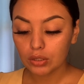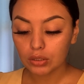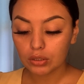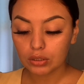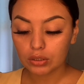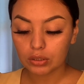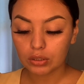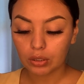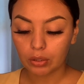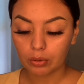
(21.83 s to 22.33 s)

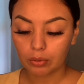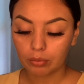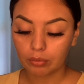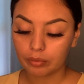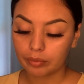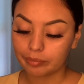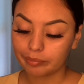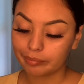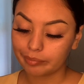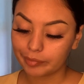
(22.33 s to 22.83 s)
So
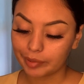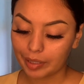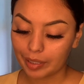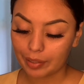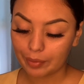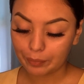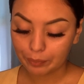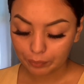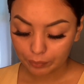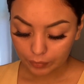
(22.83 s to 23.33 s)
yeah,
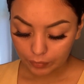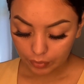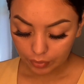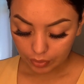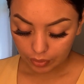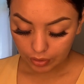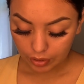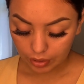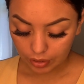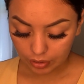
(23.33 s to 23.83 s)

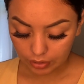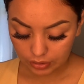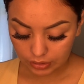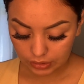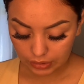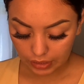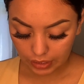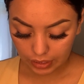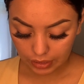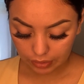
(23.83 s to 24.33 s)
here's
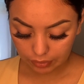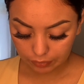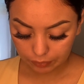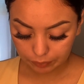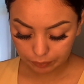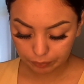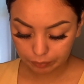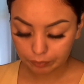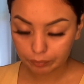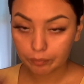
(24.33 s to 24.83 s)
like
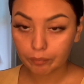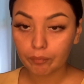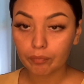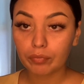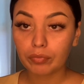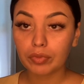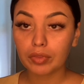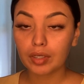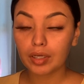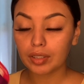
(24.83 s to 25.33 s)

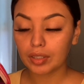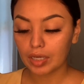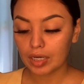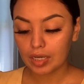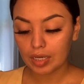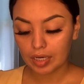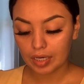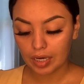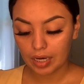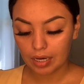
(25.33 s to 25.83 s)
the thing
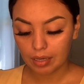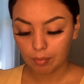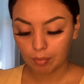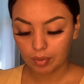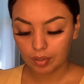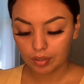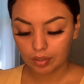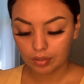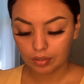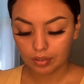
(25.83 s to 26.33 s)
that came
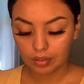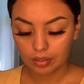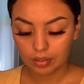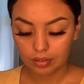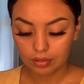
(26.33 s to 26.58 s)
in.